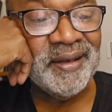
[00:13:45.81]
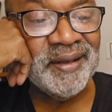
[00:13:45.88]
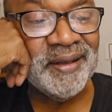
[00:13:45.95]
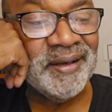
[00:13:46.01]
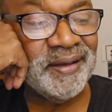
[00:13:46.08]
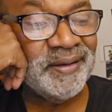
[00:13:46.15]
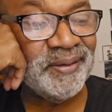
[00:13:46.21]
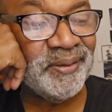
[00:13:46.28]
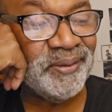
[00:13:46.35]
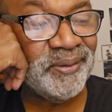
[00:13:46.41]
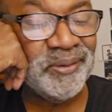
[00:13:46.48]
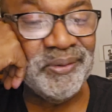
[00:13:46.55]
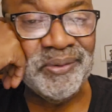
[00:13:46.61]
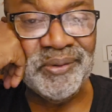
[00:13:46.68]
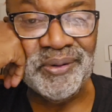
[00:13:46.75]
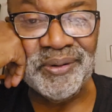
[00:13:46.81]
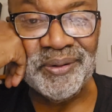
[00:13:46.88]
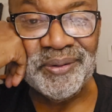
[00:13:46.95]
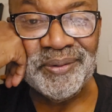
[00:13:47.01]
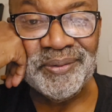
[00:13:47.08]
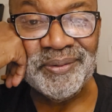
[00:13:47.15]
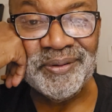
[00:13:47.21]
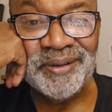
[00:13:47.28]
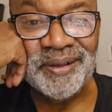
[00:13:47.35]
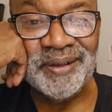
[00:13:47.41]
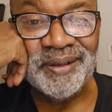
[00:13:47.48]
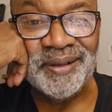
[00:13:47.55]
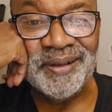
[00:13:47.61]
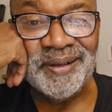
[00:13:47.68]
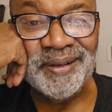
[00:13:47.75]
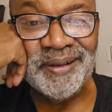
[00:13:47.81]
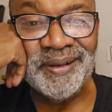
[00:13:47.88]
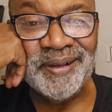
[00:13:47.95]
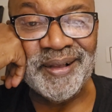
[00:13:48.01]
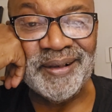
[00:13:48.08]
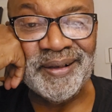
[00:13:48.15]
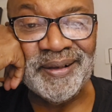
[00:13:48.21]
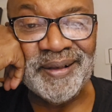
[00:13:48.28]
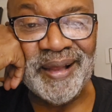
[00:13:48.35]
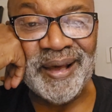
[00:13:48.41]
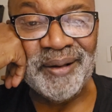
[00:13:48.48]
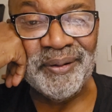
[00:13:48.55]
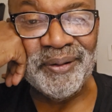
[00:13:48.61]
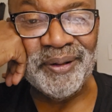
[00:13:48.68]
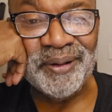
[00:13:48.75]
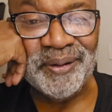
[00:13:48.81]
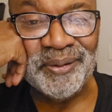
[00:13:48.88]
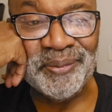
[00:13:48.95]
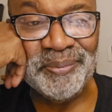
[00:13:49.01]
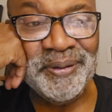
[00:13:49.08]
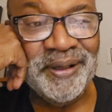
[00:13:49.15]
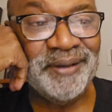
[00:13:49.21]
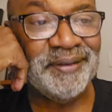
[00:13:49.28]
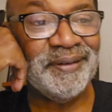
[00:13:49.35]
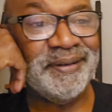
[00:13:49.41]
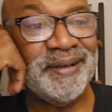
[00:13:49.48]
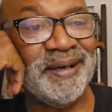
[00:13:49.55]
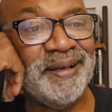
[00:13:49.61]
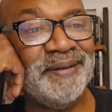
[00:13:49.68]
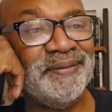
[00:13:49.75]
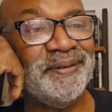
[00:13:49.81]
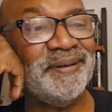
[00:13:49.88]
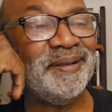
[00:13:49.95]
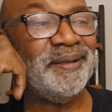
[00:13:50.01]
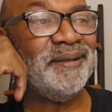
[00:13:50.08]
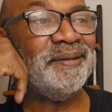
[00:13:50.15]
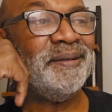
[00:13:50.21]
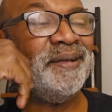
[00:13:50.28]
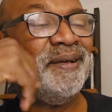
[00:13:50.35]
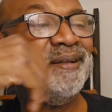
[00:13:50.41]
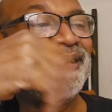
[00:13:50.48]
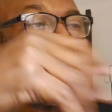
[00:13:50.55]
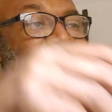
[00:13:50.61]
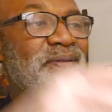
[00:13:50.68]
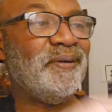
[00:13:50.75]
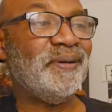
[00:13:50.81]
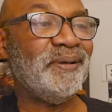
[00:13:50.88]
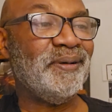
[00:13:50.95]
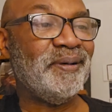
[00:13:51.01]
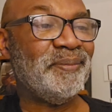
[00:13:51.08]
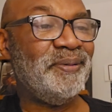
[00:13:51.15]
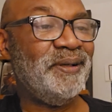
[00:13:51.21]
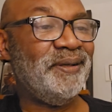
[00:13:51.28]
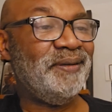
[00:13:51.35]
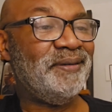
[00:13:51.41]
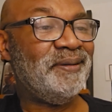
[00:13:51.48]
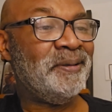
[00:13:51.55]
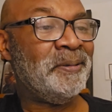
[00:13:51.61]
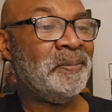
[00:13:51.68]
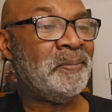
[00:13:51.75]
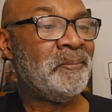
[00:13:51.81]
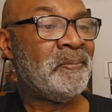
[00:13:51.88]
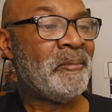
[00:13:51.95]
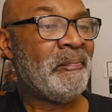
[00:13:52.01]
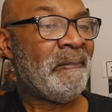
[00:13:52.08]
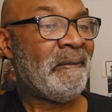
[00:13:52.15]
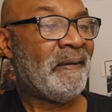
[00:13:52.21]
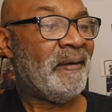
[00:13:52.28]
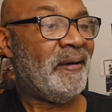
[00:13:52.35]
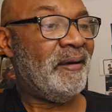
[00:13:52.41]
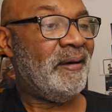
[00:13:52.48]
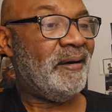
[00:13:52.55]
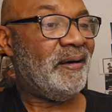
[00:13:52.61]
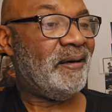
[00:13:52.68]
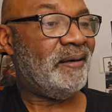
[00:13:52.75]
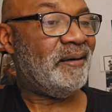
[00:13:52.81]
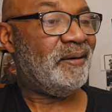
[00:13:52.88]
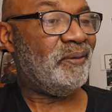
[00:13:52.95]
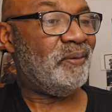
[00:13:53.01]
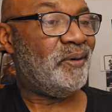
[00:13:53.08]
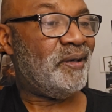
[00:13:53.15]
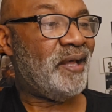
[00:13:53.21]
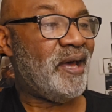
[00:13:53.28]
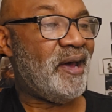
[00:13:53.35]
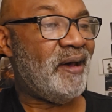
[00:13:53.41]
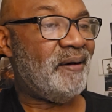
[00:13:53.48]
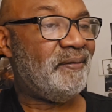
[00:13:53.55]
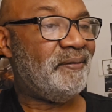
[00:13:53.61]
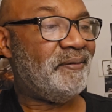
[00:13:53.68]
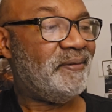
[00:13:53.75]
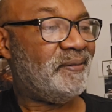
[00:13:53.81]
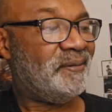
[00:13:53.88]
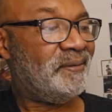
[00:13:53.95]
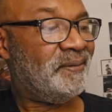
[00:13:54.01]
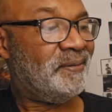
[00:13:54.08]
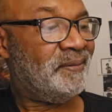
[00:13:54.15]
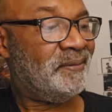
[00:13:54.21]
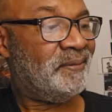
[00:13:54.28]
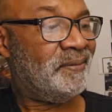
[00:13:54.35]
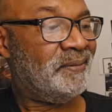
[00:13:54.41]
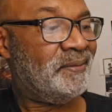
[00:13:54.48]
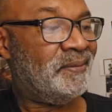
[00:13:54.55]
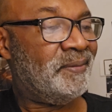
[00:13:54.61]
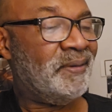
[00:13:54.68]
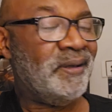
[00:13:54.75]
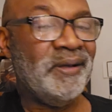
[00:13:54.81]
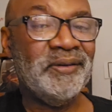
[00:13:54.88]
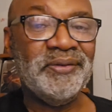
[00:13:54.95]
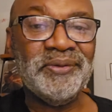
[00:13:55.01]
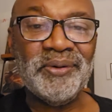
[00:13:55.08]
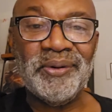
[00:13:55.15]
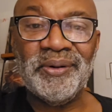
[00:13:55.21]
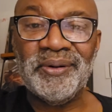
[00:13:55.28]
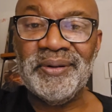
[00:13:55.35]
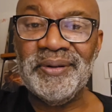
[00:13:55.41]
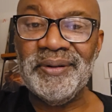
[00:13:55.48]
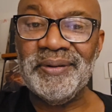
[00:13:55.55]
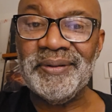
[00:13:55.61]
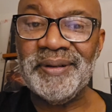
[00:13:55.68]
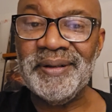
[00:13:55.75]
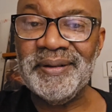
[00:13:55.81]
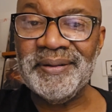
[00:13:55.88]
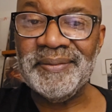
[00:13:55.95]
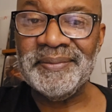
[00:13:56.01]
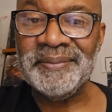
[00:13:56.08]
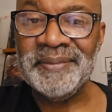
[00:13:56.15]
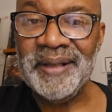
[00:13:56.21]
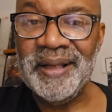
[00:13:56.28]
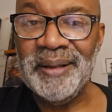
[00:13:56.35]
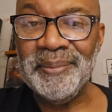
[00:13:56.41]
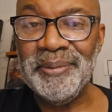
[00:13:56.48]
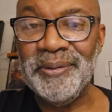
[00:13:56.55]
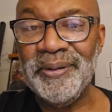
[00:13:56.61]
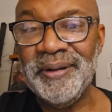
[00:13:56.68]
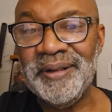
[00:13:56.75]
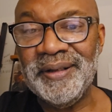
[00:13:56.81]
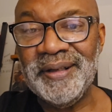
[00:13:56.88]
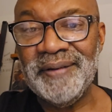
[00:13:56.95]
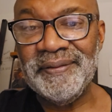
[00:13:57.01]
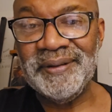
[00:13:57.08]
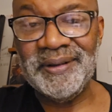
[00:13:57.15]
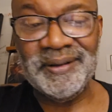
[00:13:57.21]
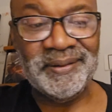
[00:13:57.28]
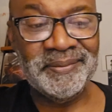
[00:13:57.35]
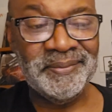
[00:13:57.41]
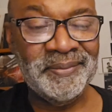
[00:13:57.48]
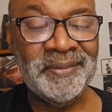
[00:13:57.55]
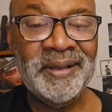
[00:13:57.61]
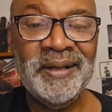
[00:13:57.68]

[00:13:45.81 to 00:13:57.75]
And again, who knew that little piece is not a very long piece, would have historical import. You never know.